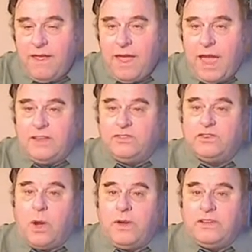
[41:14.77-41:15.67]
And he's
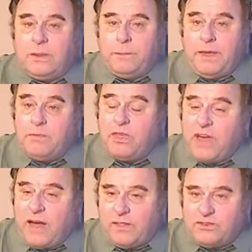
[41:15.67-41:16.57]
going to be
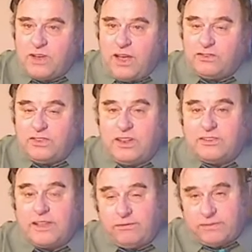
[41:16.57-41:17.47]
mythologized in
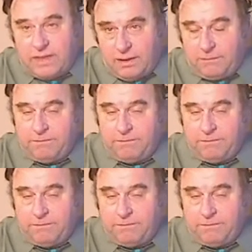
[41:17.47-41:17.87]
his lifetime.